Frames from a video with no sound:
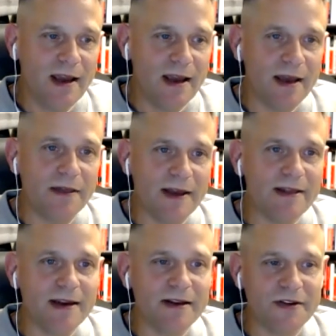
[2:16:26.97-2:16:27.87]
and i think
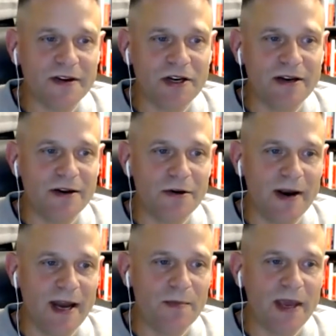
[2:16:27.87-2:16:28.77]
the decision to do
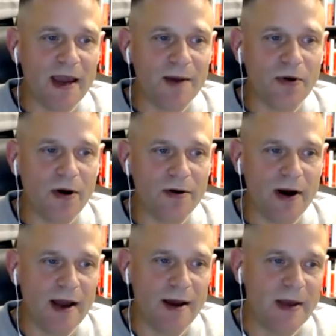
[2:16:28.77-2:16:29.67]
an mba
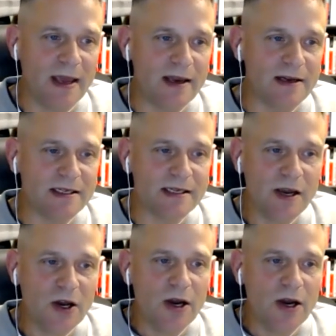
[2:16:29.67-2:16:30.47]
program is